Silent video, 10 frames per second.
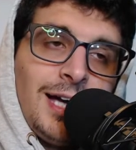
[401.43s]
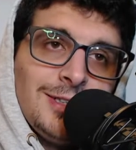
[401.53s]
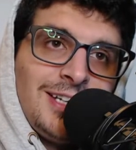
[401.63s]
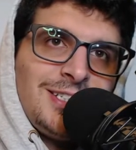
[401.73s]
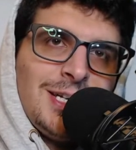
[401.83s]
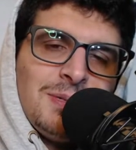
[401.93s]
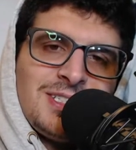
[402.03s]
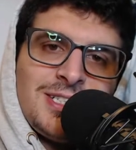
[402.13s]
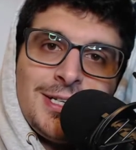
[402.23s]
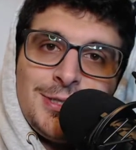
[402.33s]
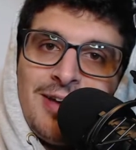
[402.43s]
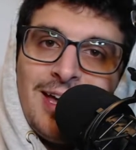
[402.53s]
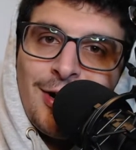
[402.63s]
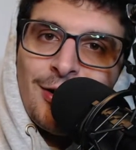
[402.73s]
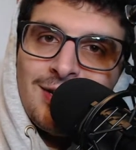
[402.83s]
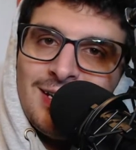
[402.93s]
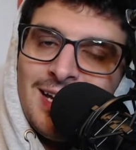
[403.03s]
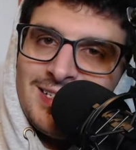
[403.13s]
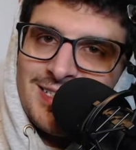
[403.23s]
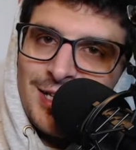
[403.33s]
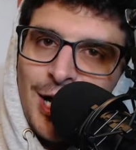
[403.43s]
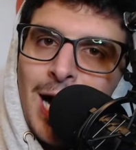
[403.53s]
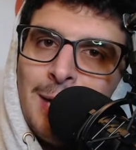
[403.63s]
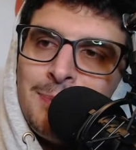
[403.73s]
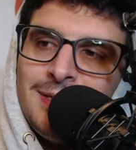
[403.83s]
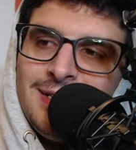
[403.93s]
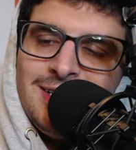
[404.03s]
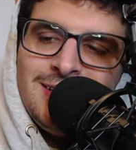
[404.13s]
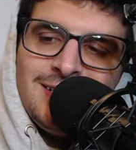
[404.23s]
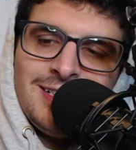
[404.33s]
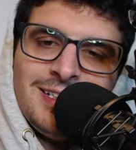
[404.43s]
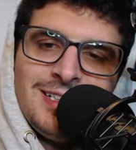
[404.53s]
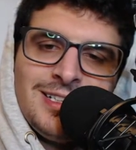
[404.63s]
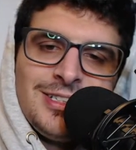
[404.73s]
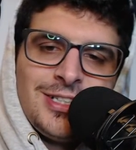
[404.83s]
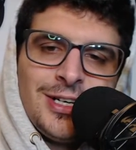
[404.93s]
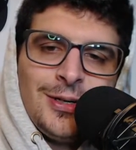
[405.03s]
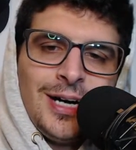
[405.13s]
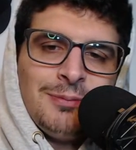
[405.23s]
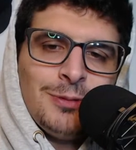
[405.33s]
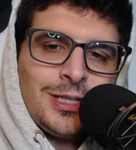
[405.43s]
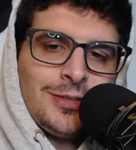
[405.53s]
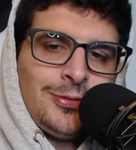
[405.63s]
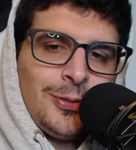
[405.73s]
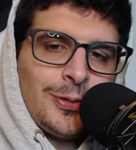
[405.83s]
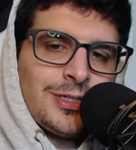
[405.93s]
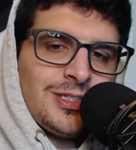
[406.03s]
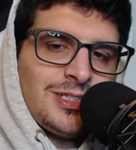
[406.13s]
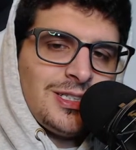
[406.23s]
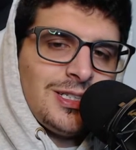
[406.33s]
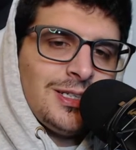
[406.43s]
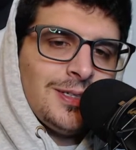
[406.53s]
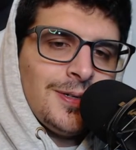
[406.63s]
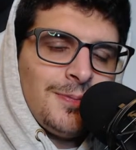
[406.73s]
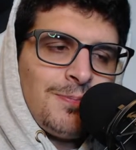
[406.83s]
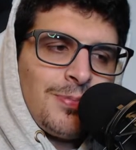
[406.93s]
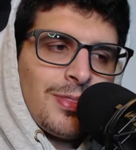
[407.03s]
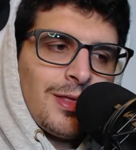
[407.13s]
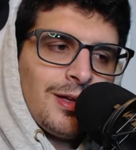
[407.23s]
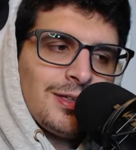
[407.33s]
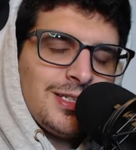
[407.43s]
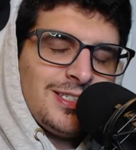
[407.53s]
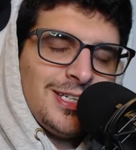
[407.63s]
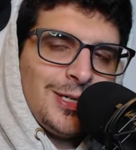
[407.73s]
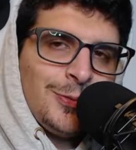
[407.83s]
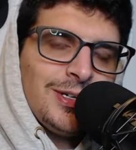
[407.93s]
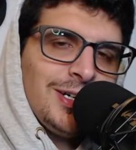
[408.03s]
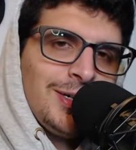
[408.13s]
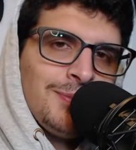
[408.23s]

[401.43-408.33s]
liked him in Sons of Anarchy as the cop, so I'm looking forward to seeing what